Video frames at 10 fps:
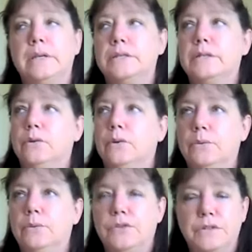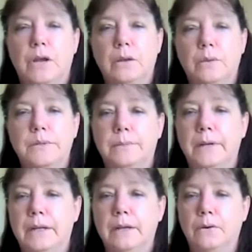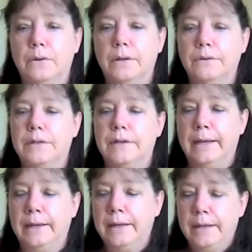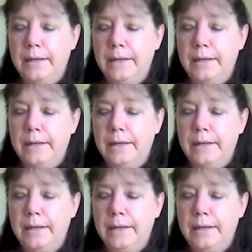So I was just talking with somebody earlier today,